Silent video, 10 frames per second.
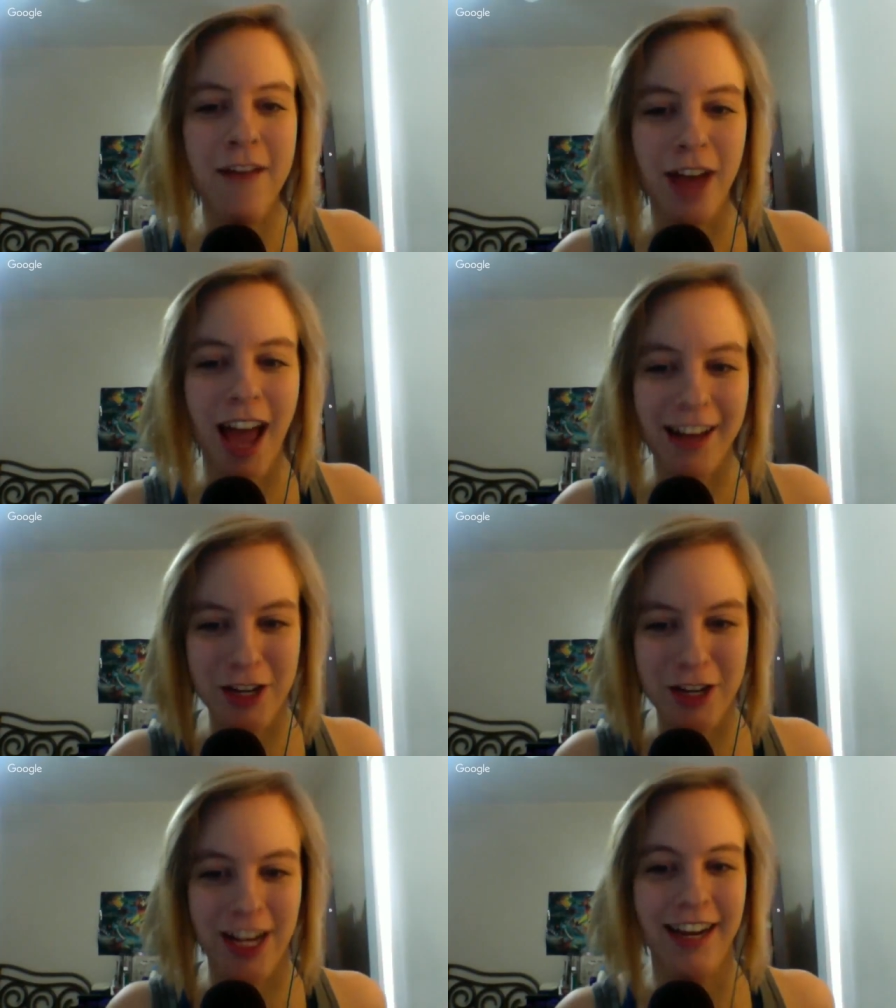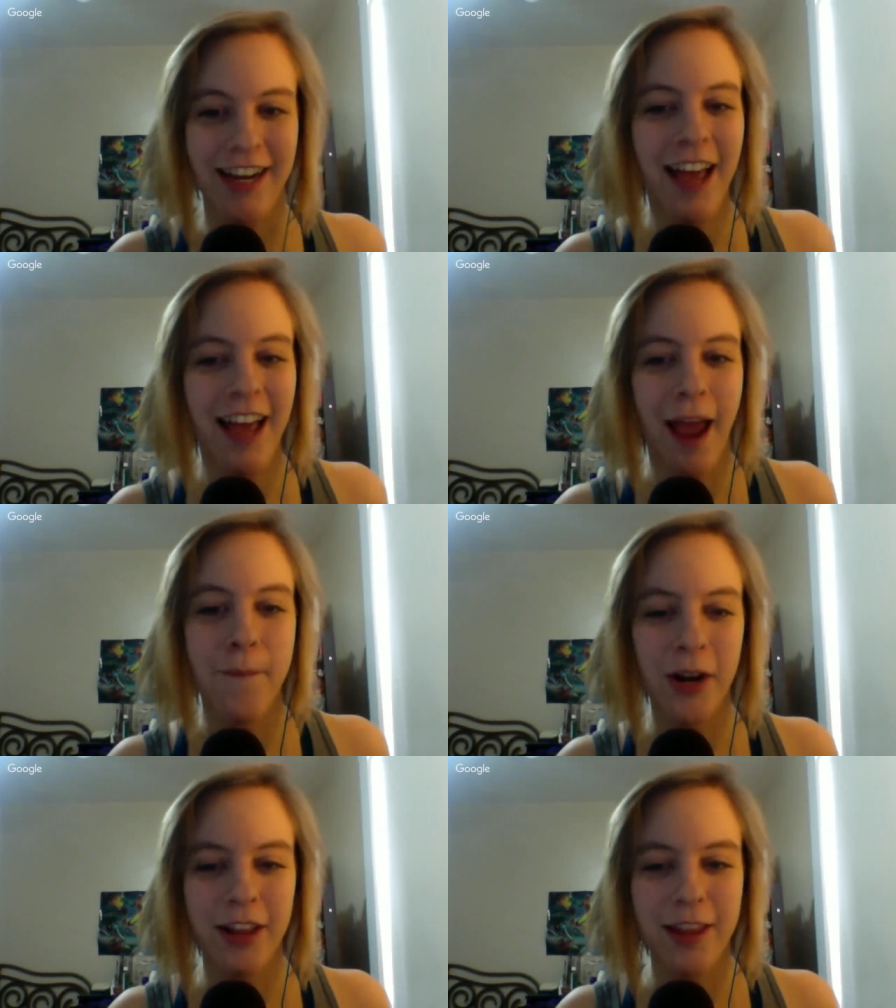action and
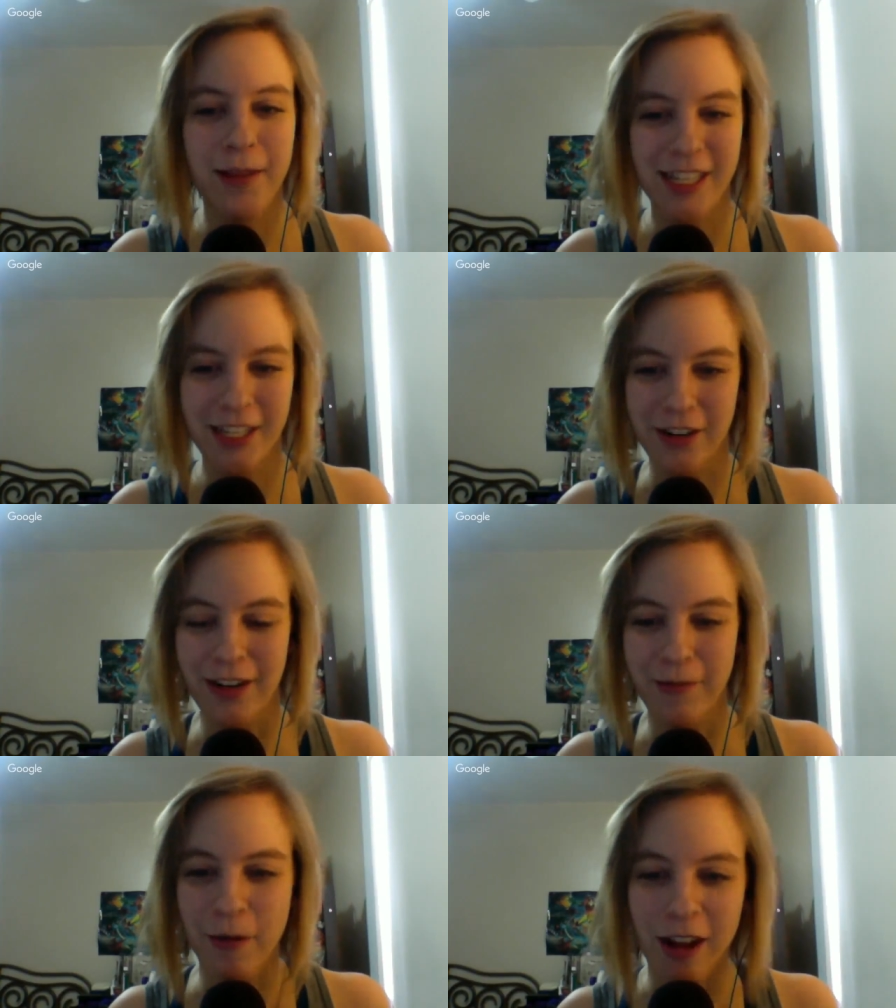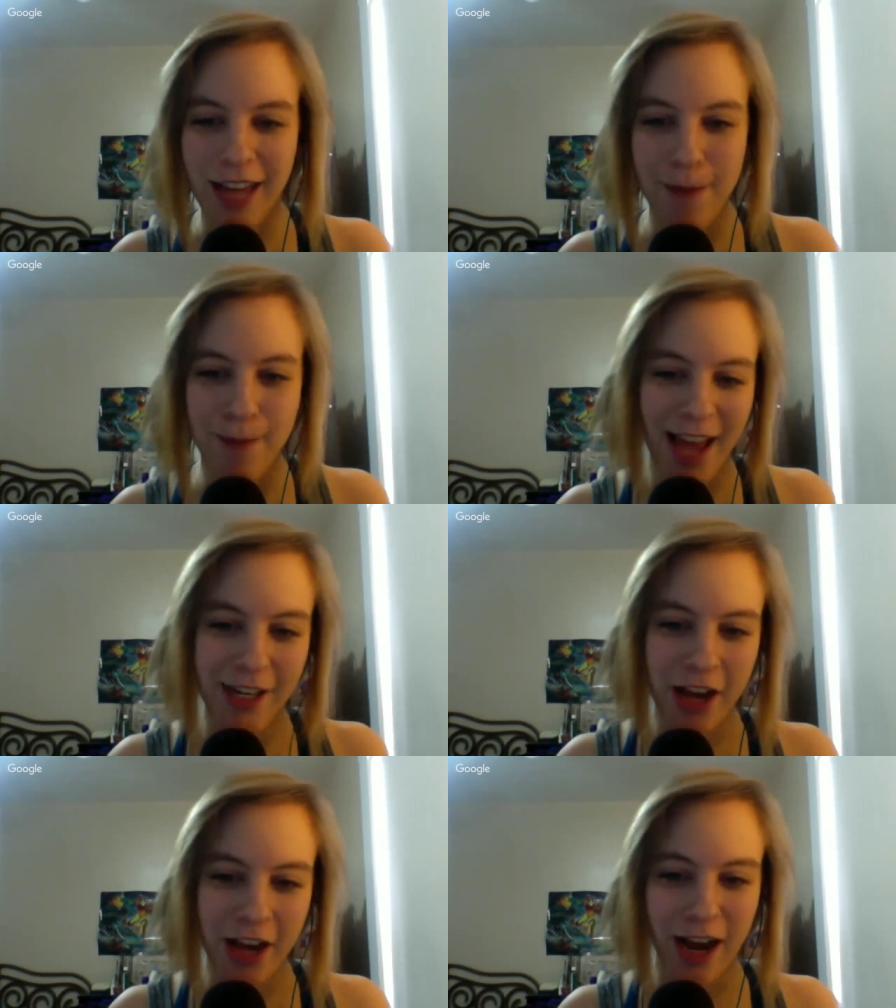put it on the big screen? And we were all like,
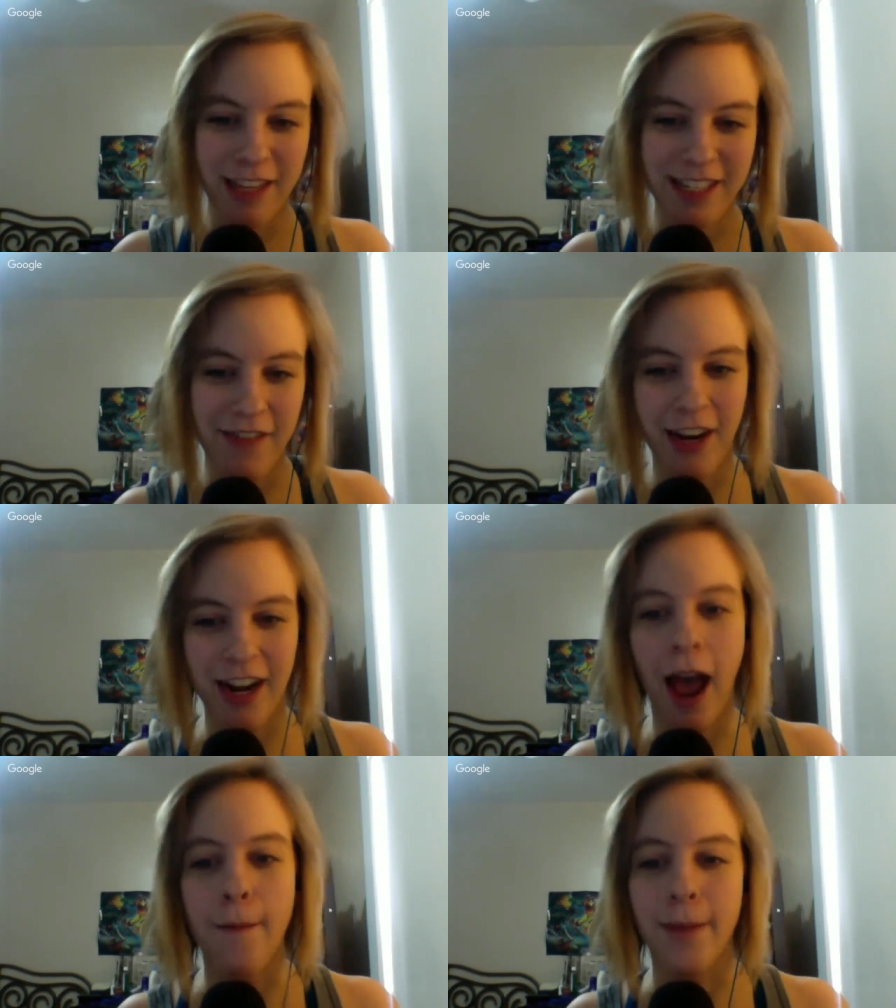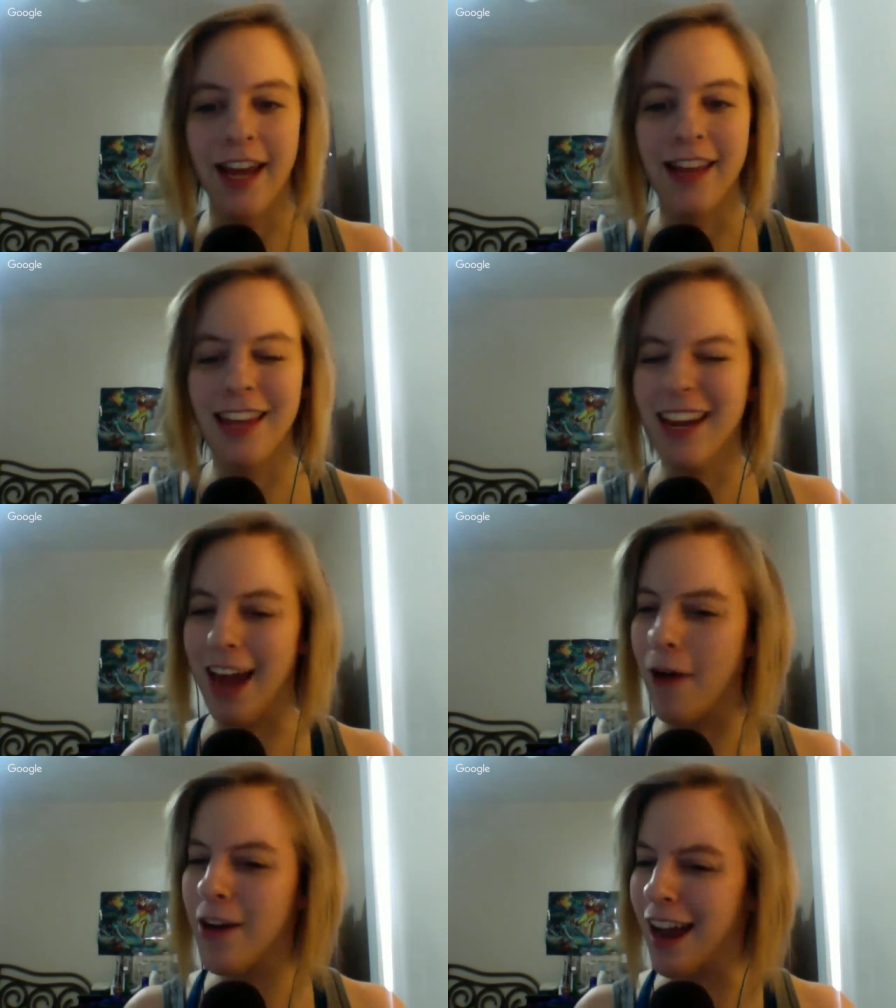Ben, shut up, that's never gonna happen. And like
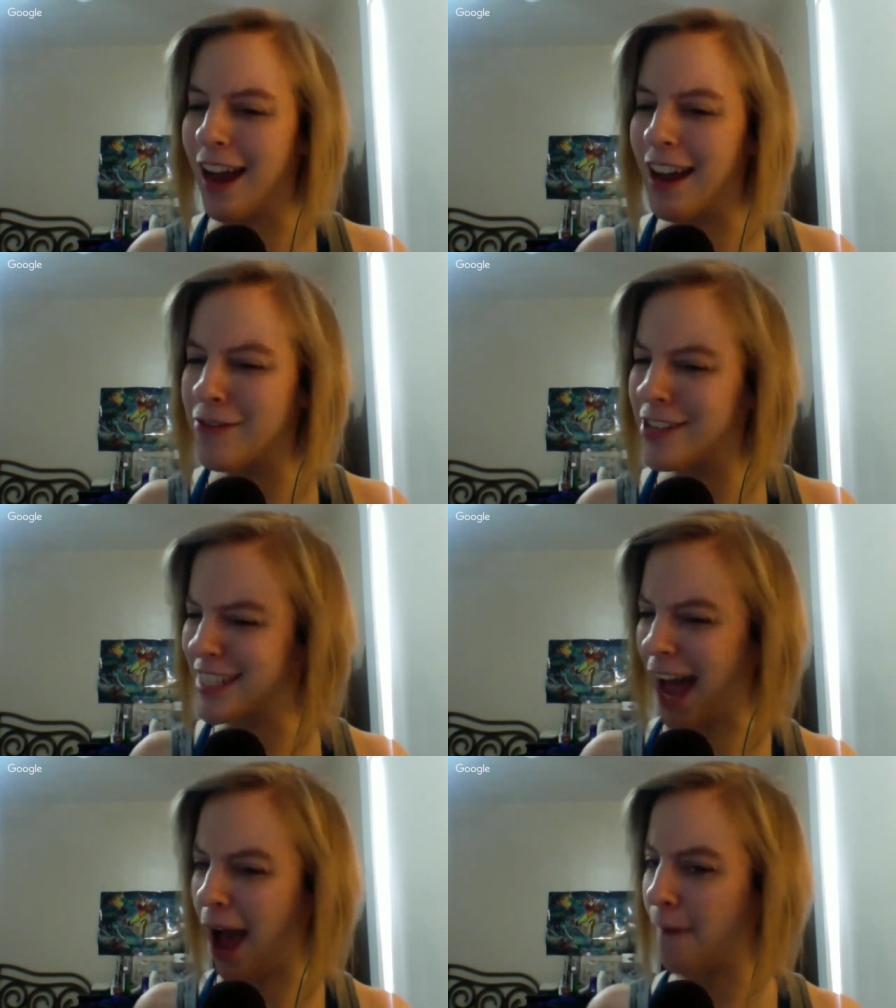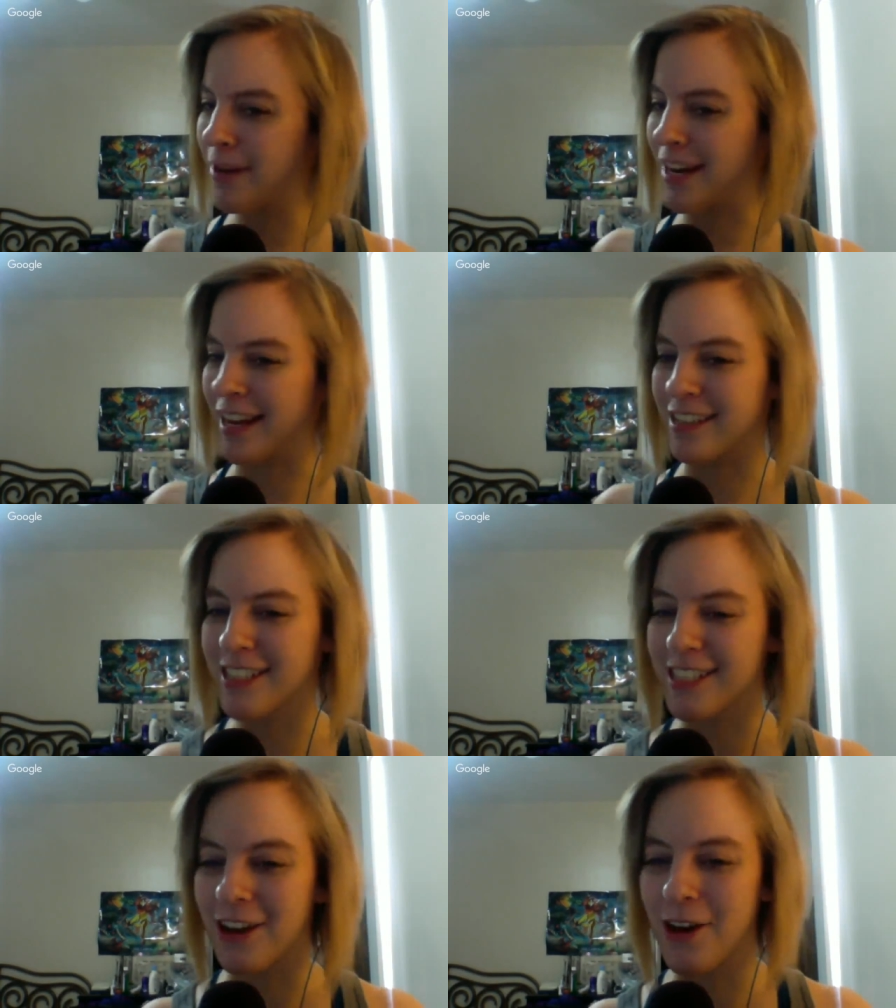now it kind of is happening.
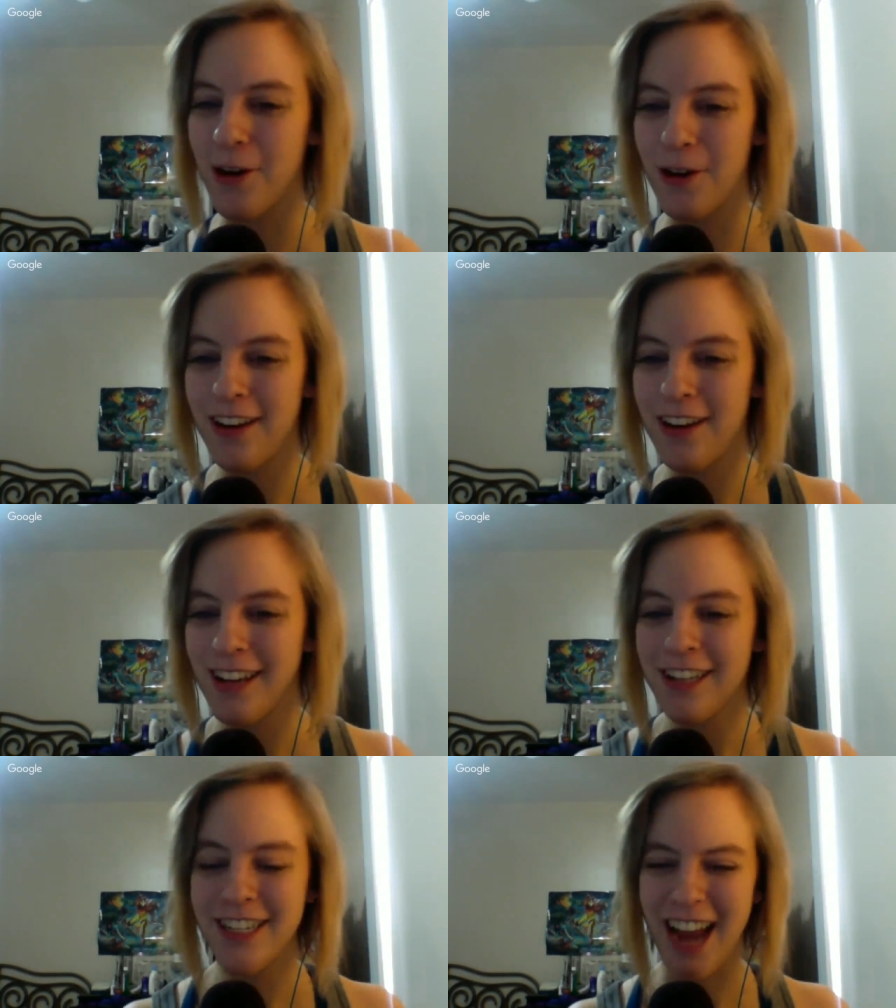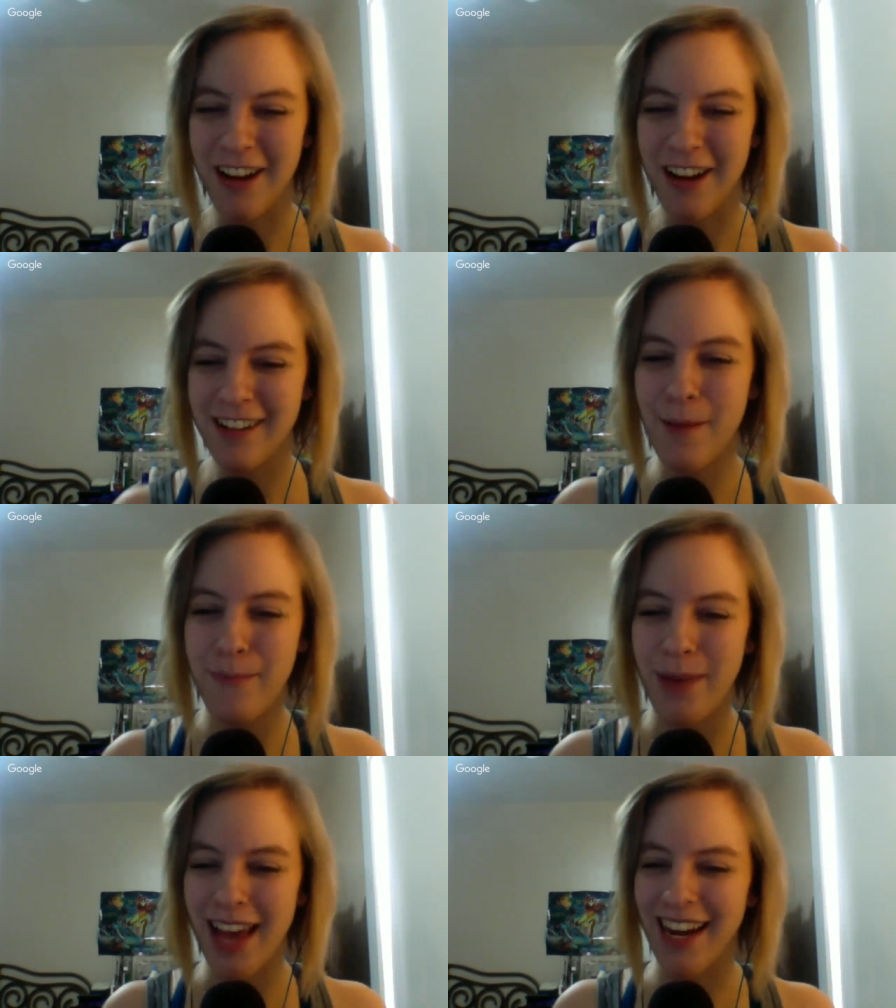So shout out to
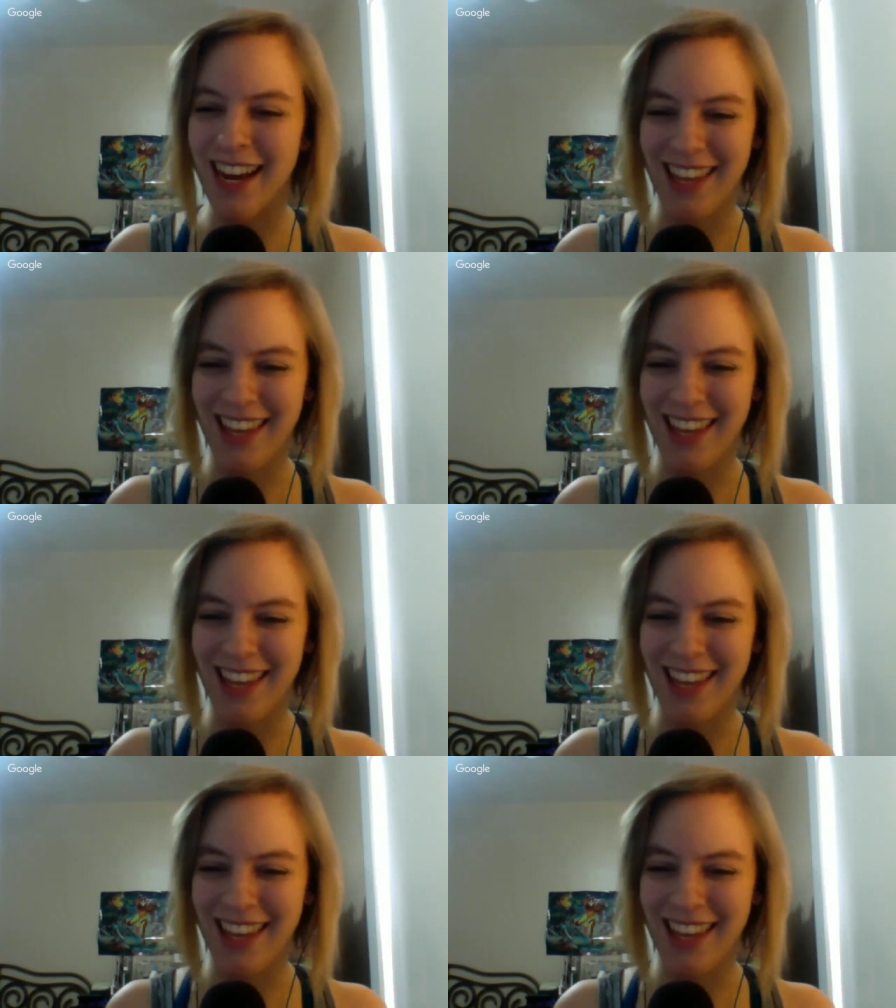Ben, I